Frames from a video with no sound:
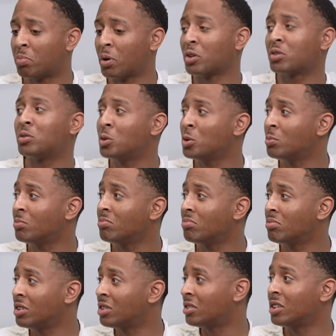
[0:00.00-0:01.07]
personal
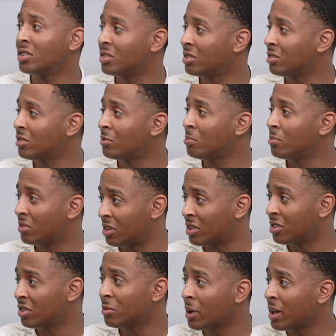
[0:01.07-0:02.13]
decision
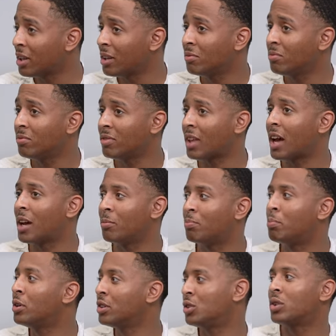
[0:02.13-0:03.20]
making
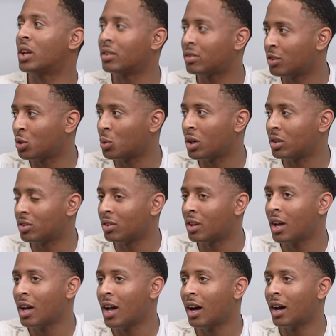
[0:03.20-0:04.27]
that puts you in that situation.
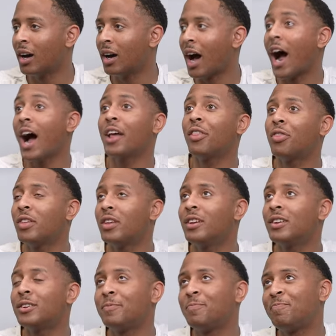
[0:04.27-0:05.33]
I
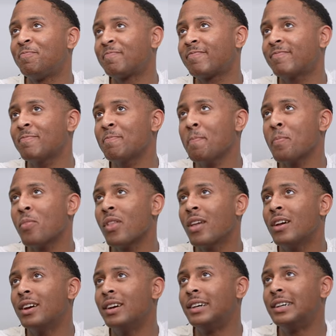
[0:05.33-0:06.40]
think
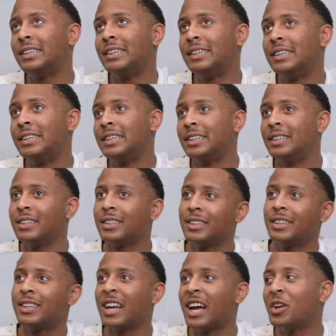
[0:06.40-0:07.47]
that
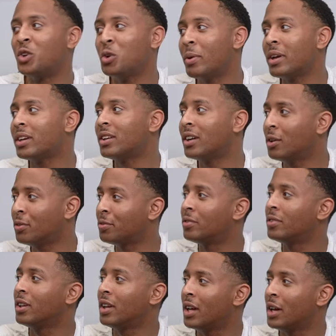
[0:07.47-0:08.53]
I do make
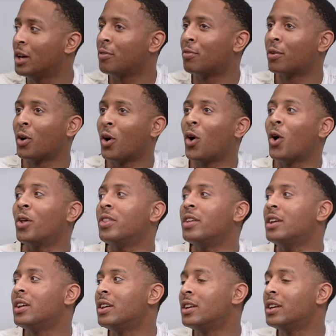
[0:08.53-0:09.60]
enough for all
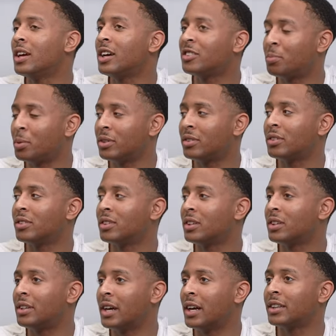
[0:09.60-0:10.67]
the expenses
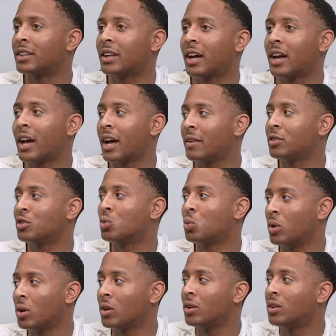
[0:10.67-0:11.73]
and debt that I have as
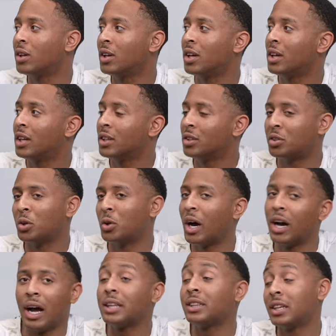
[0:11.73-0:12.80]
well. So
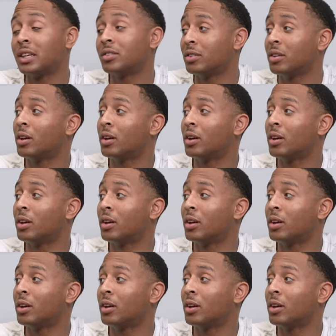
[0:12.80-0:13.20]
I think it's